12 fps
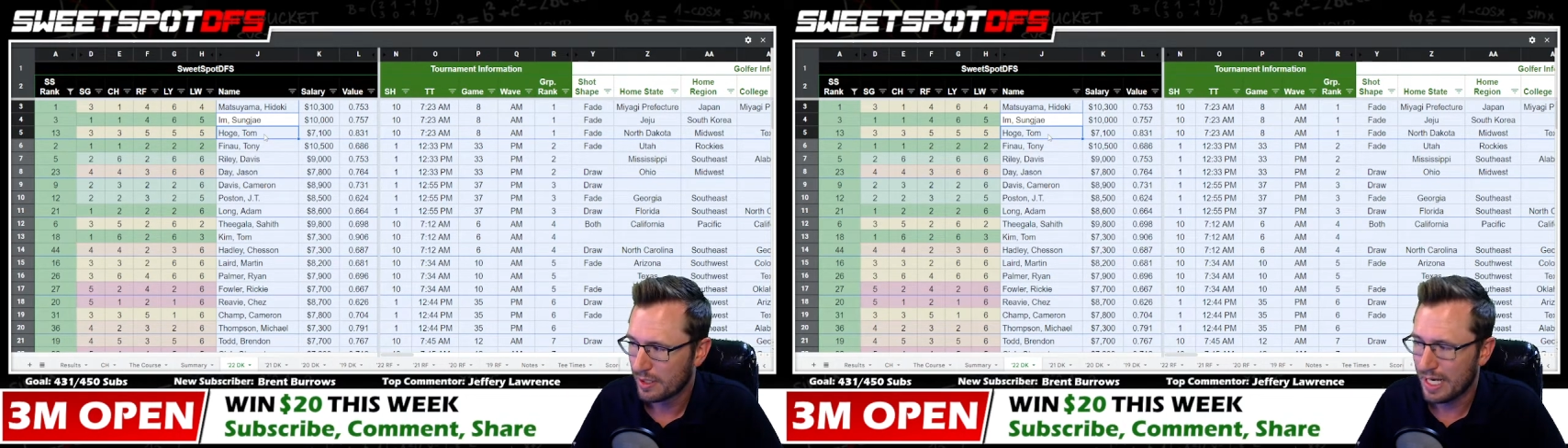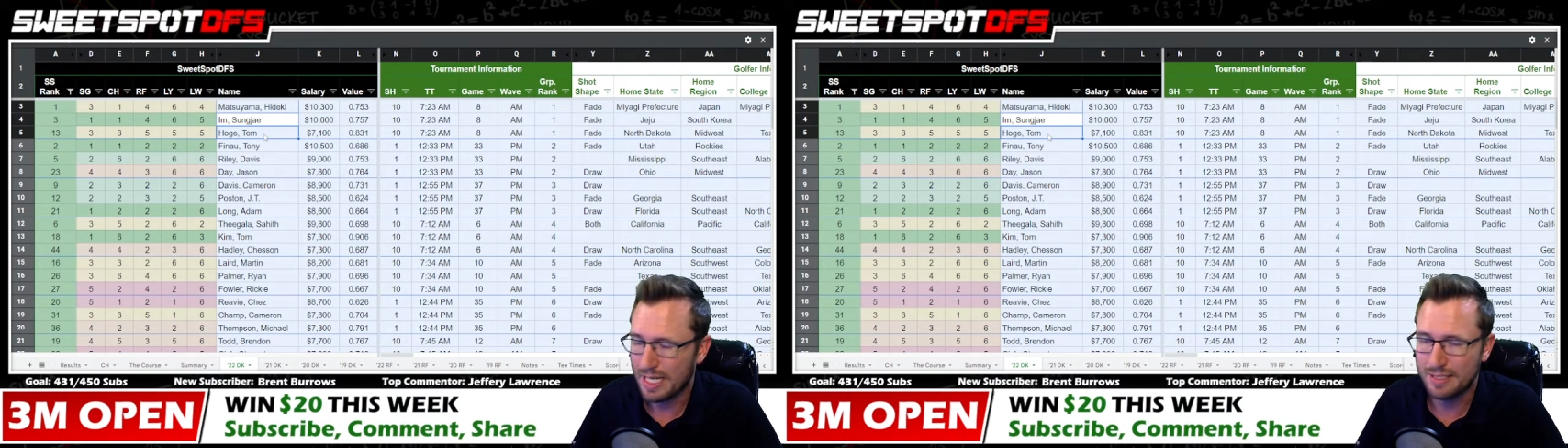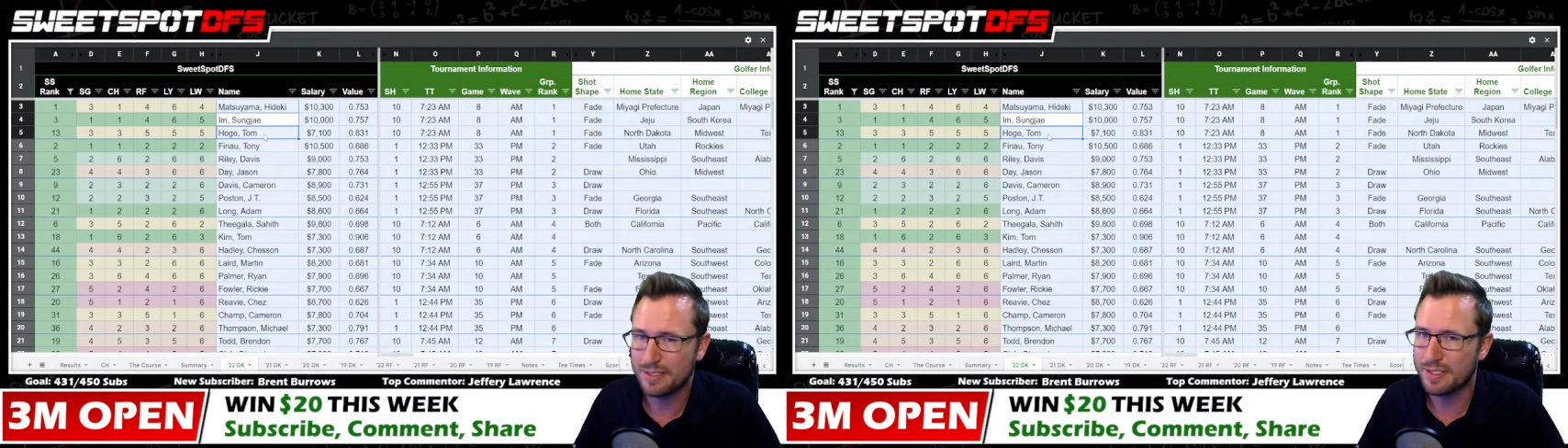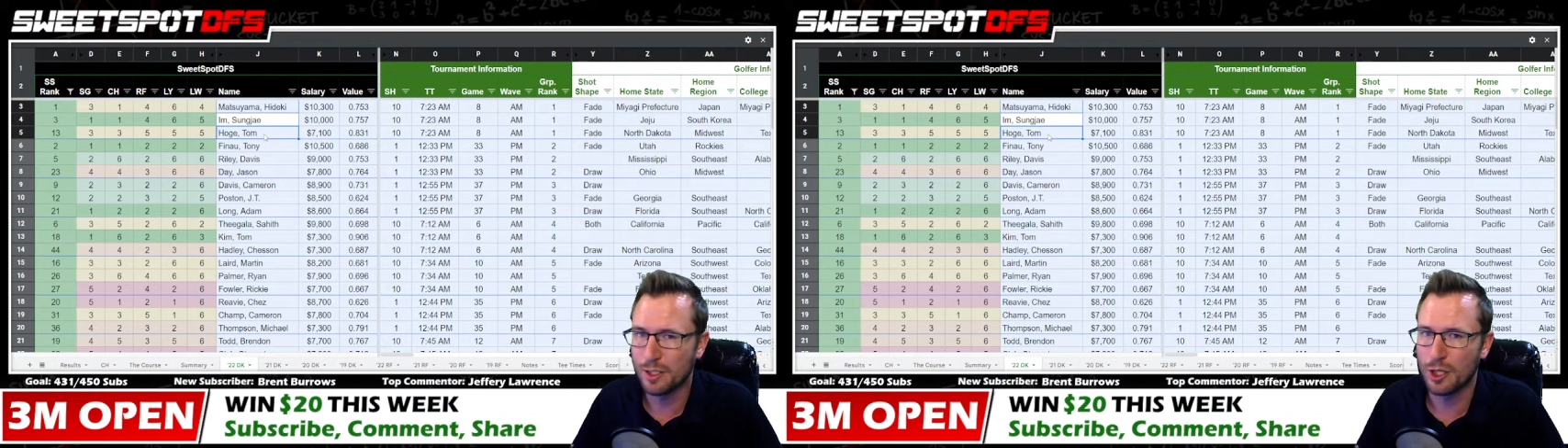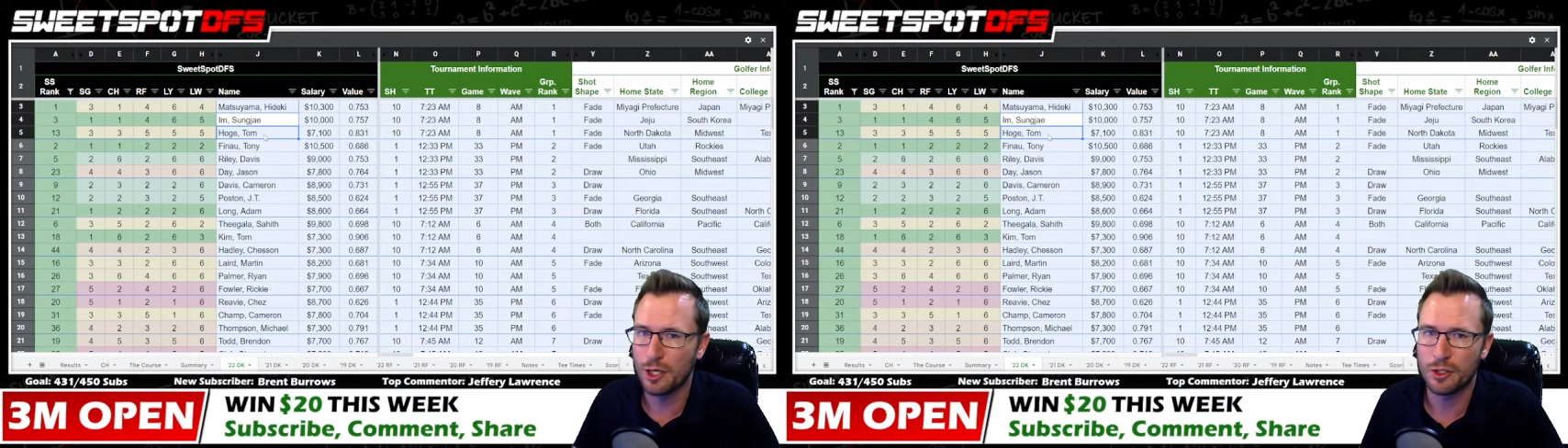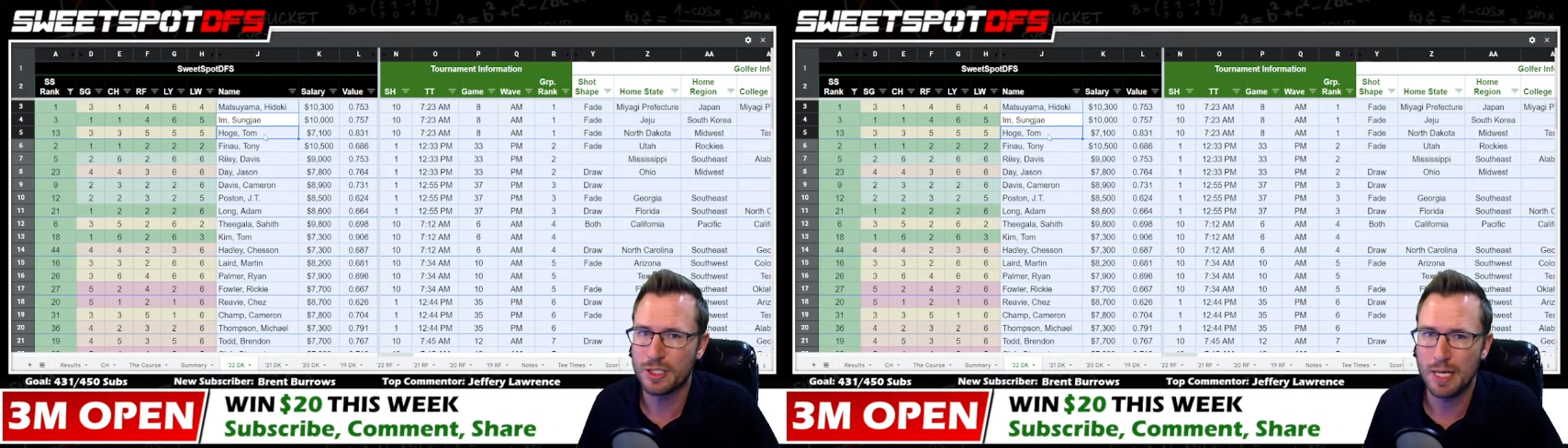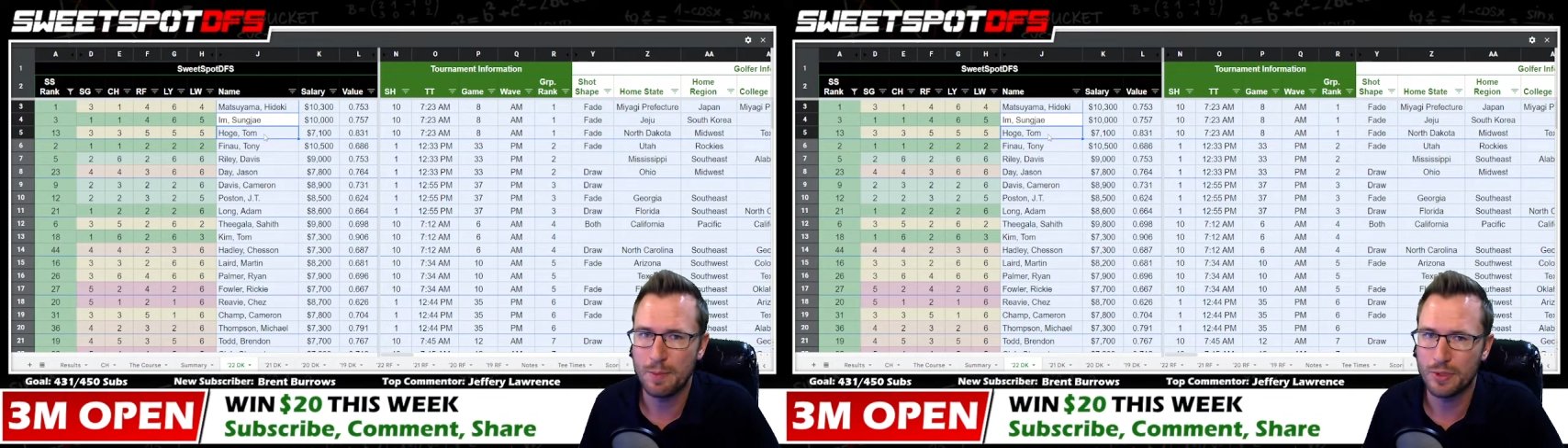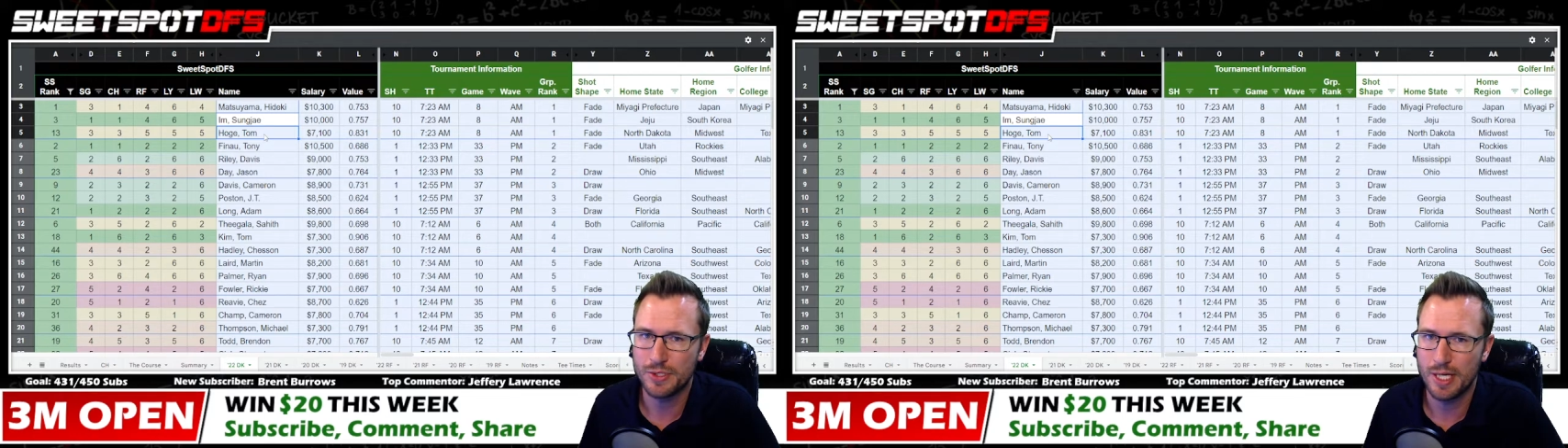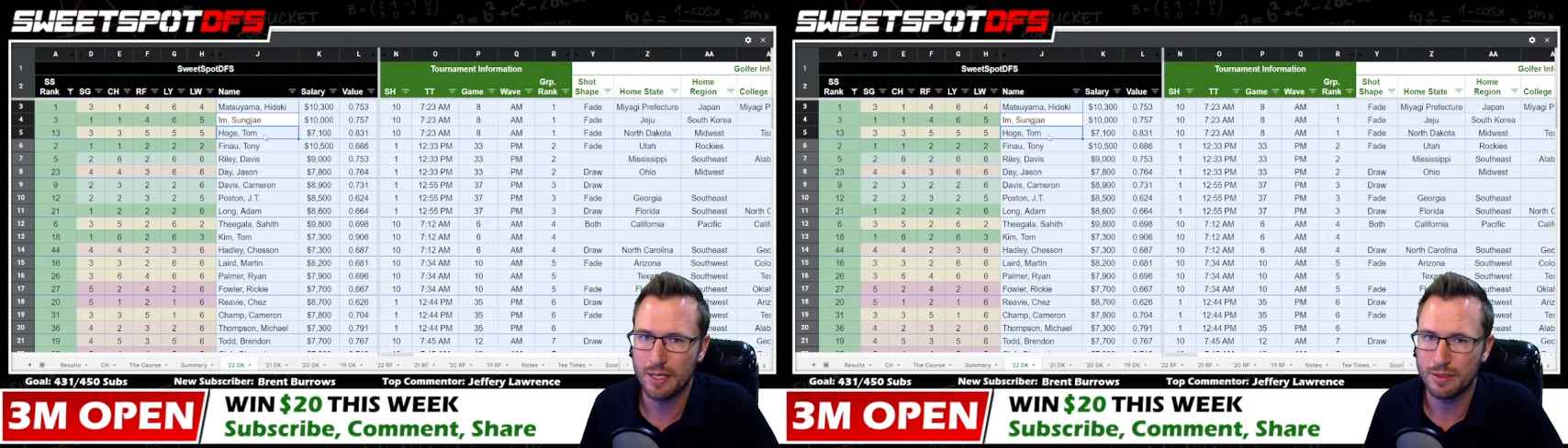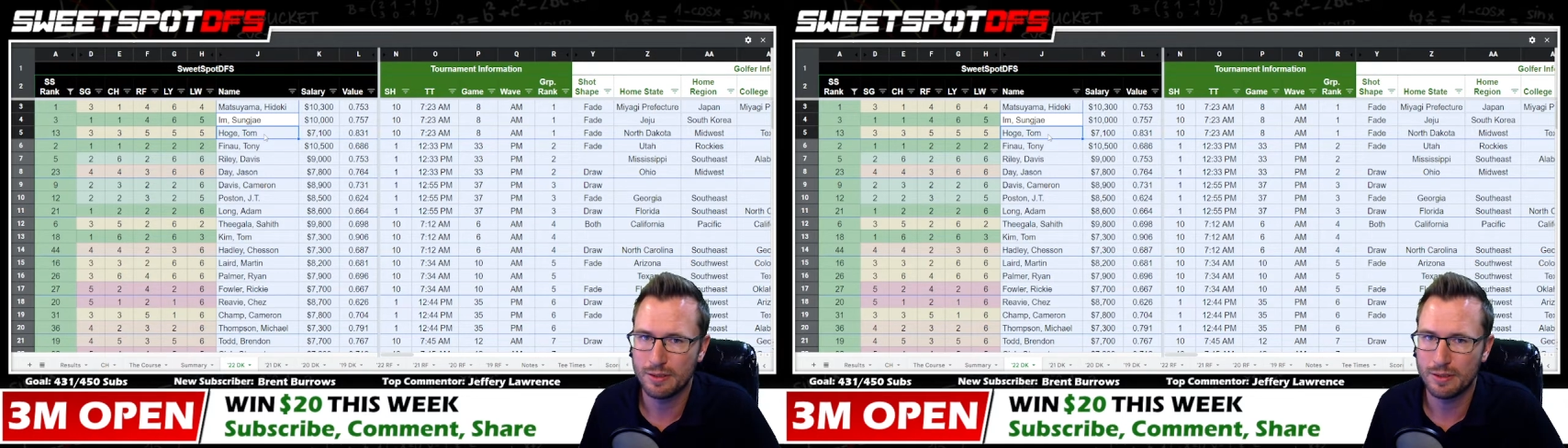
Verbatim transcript: it's still under 10%,